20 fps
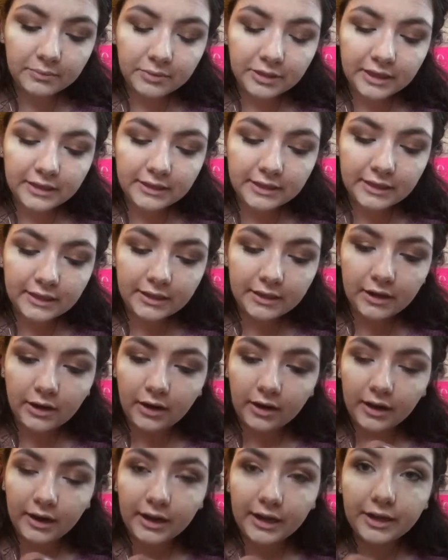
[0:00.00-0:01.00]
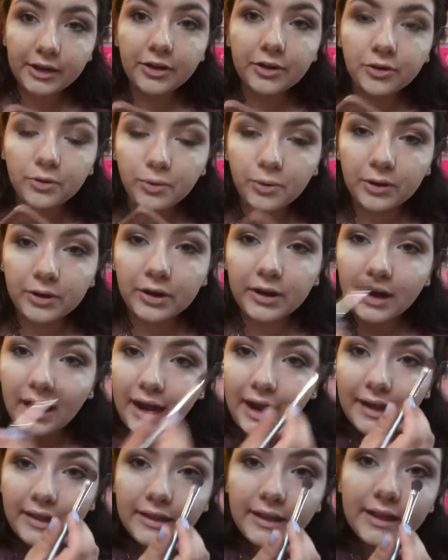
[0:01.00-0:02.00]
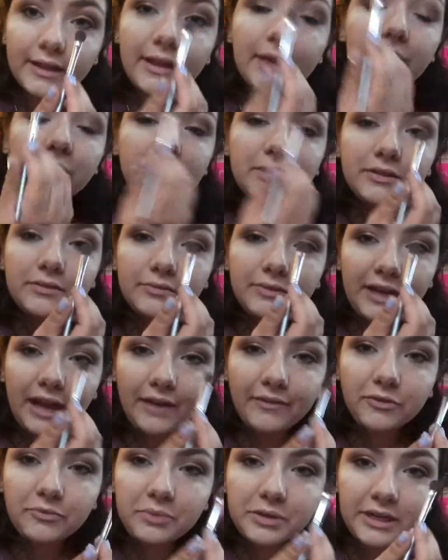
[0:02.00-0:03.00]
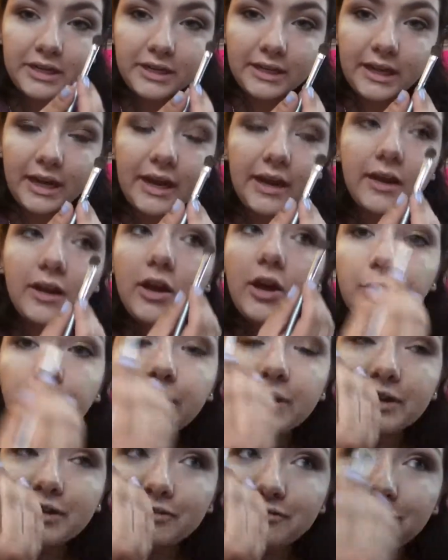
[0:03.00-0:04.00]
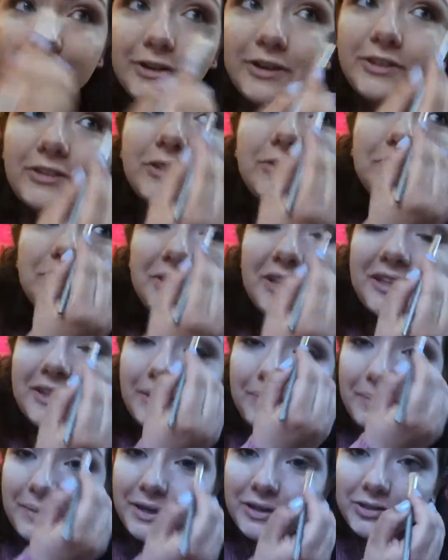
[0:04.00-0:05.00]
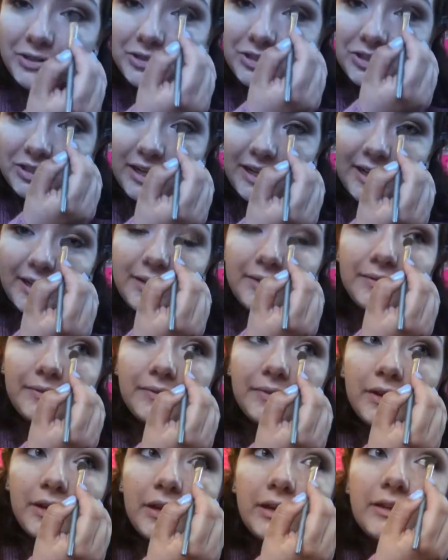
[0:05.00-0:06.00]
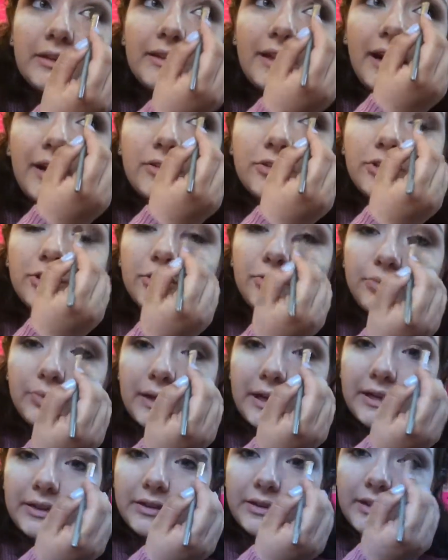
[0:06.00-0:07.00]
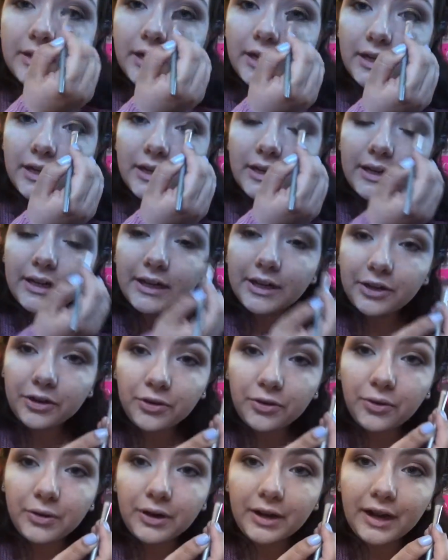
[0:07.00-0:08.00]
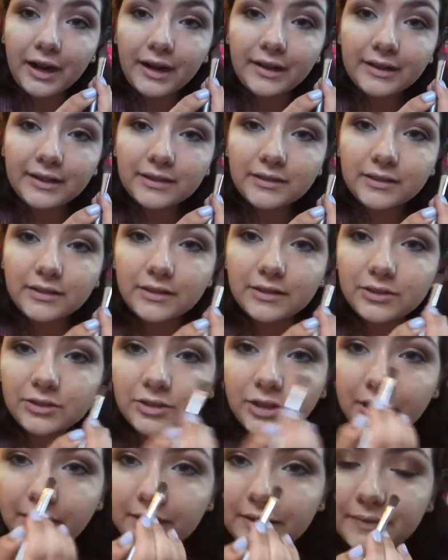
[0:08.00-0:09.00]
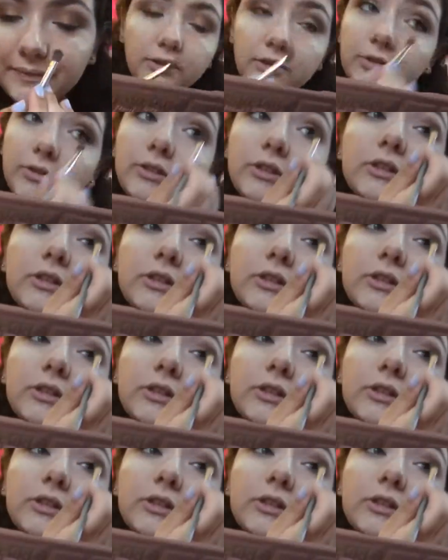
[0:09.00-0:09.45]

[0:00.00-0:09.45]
blend in our inner corner highlight that we haven't put in yet. We're gonna first blend the middle shade down to where the inner corner highlight's gonna start. So we're